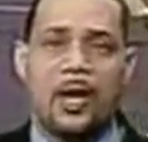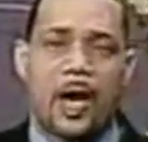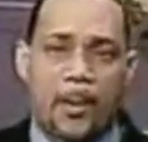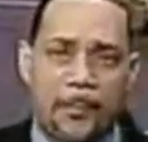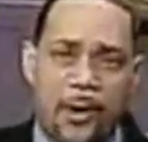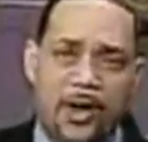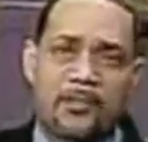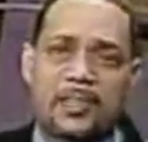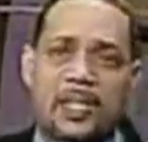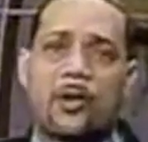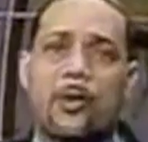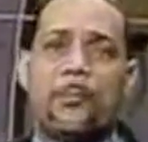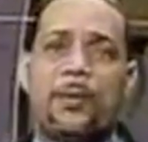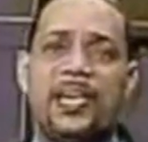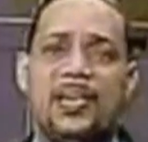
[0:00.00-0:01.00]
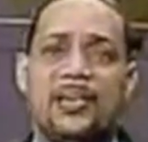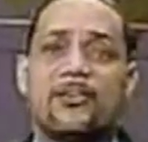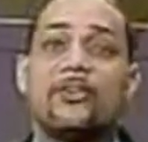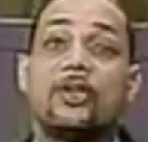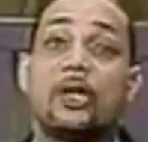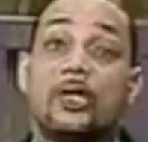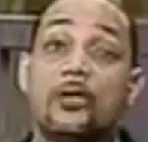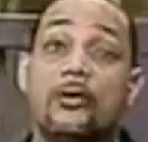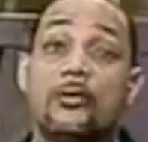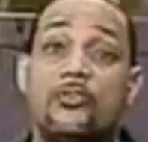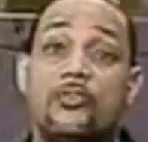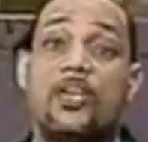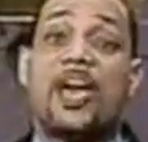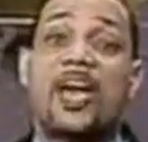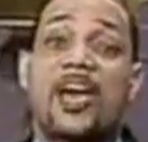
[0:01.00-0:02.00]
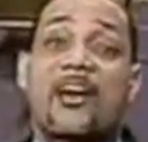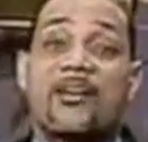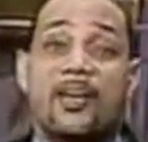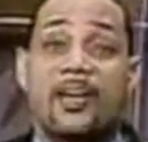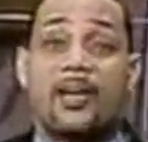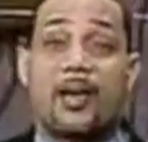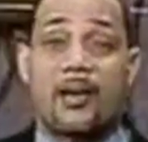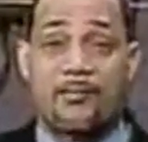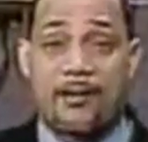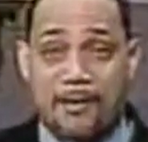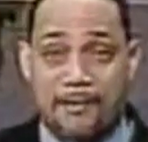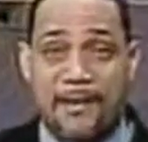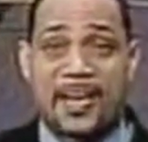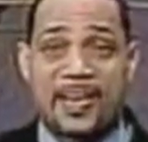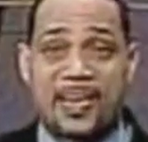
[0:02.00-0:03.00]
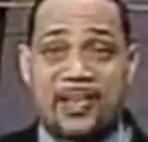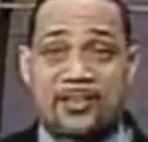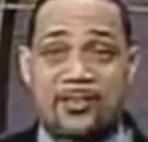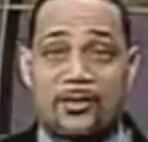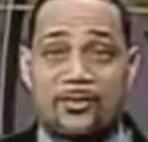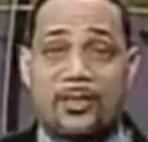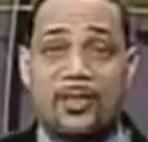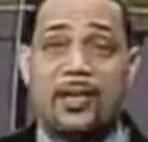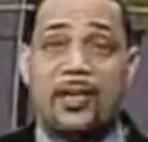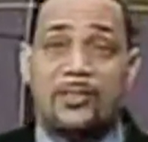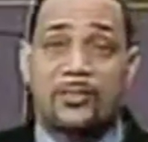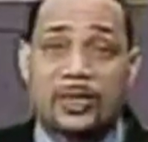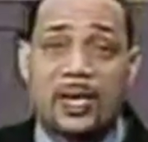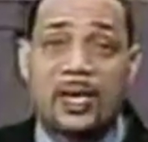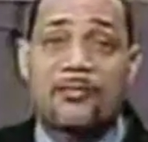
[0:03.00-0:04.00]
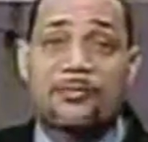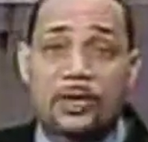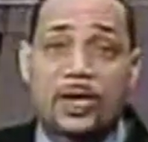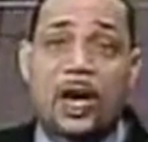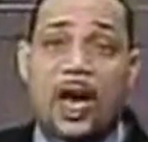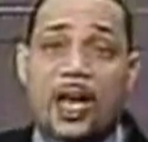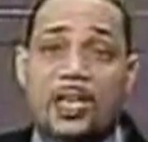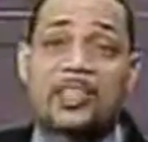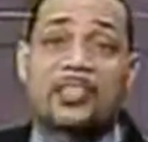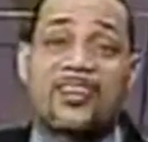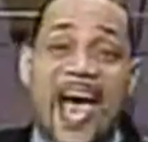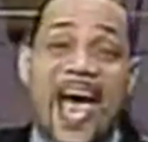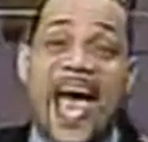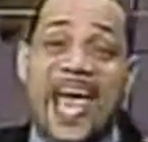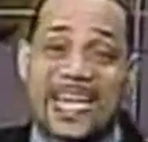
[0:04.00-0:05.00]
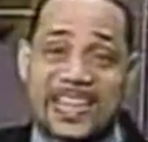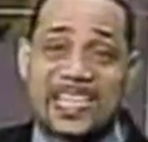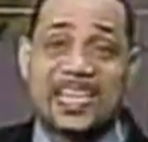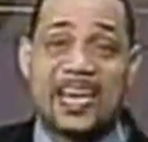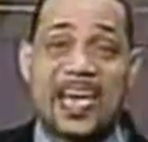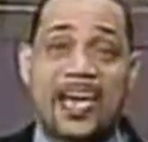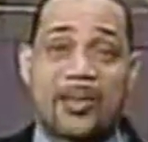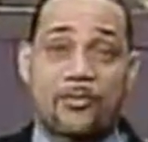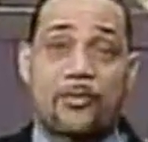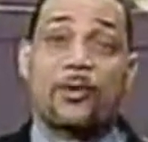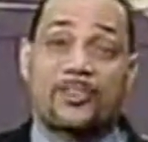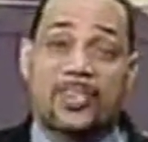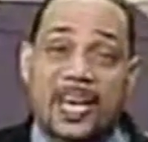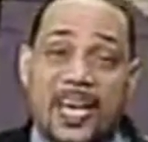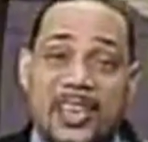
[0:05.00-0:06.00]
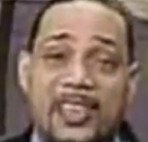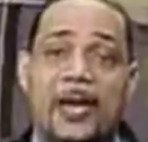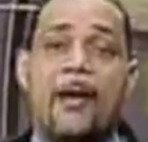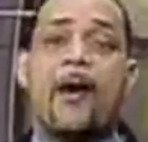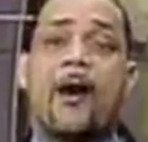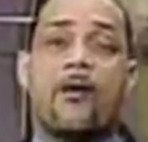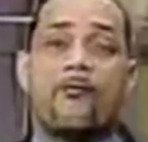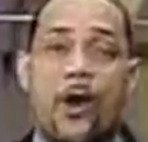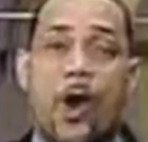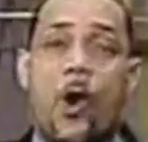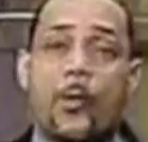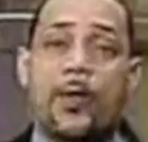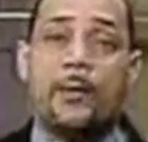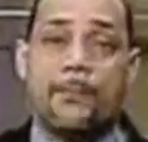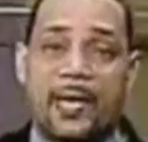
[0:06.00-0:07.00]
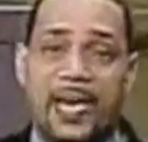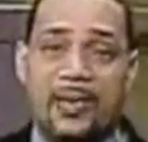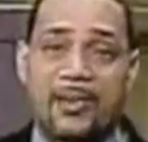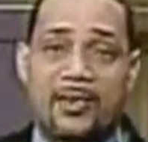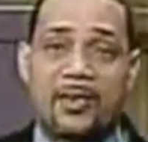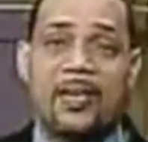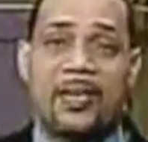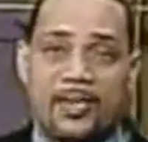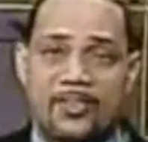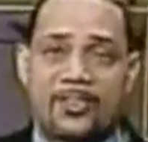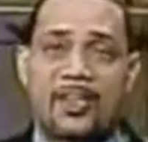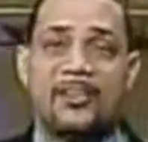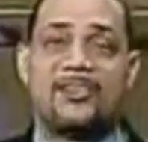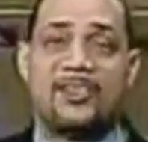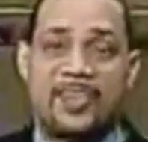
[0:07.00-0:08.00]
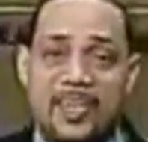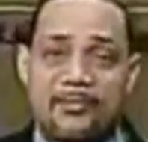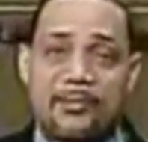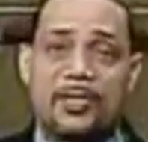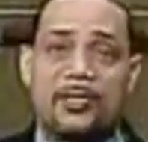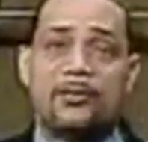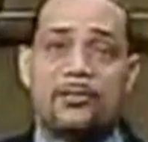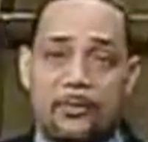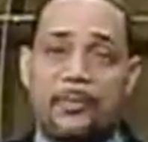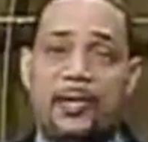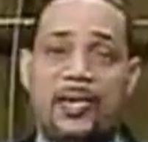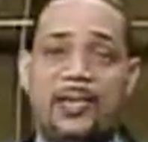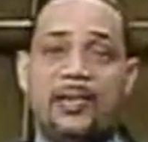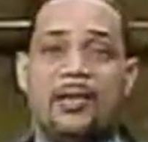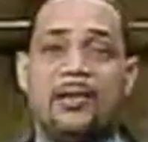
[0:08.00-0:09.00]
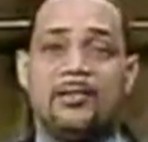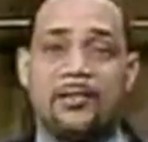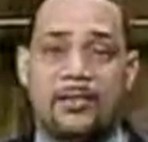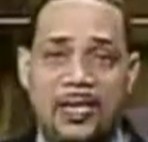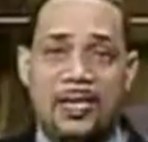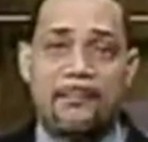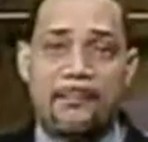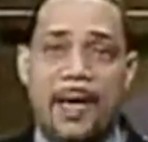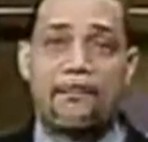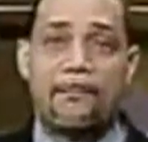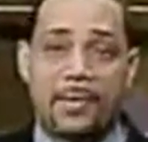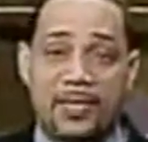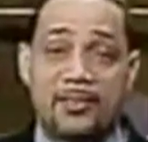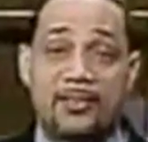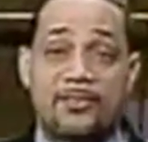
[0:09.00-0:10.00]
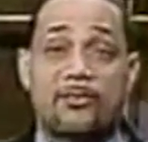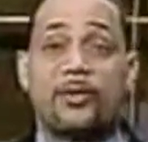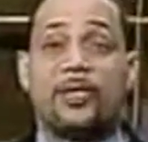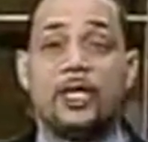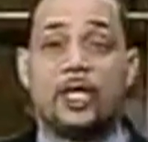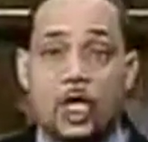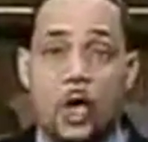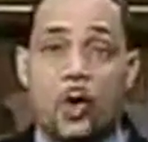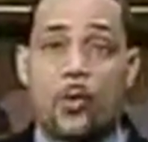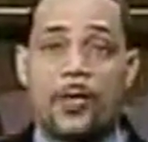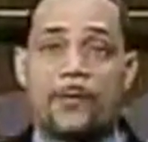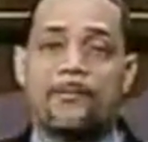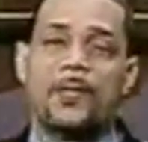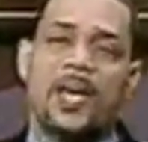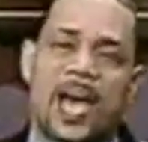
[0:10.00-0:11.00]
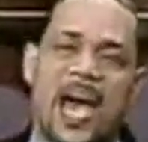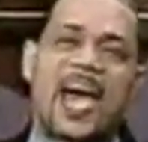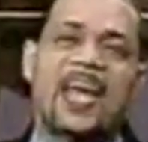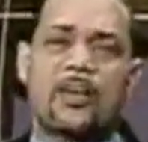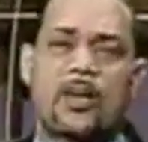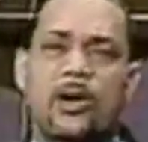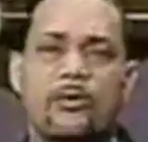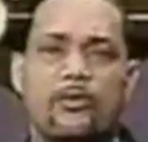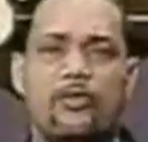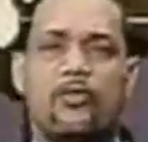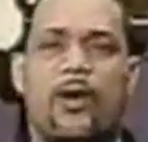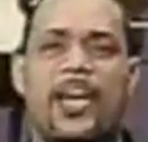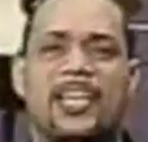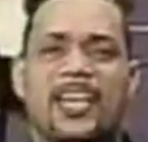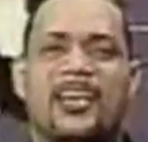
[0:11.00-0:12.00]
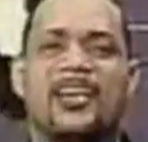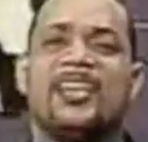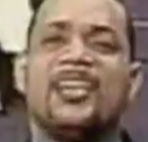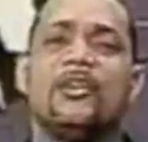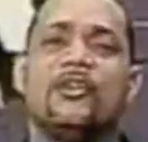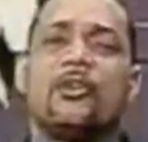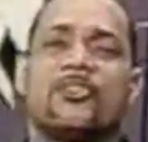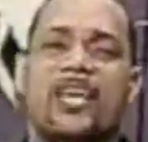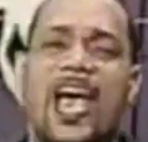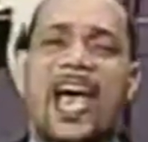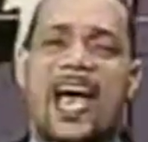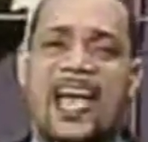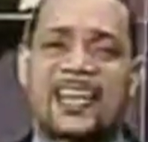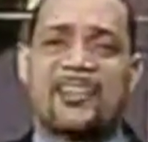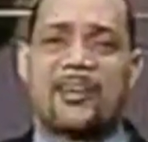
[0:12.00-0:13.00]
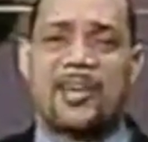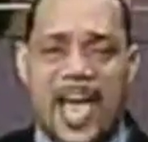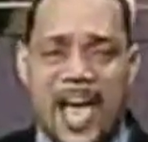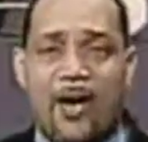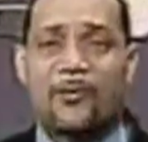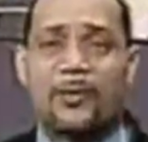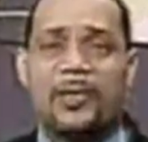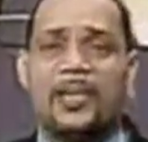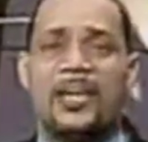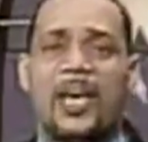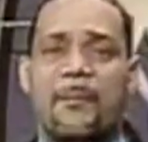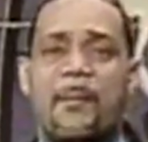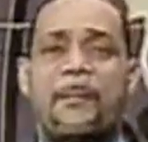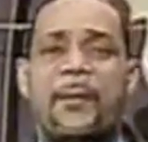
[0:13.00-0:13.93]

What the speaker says: A part of that obedience includes the area of our finances. To give to God the tithe that he asks for, a tenth of all we make, he says, give it to me to keep my ministry going. I encourage you right now to get your tithe out and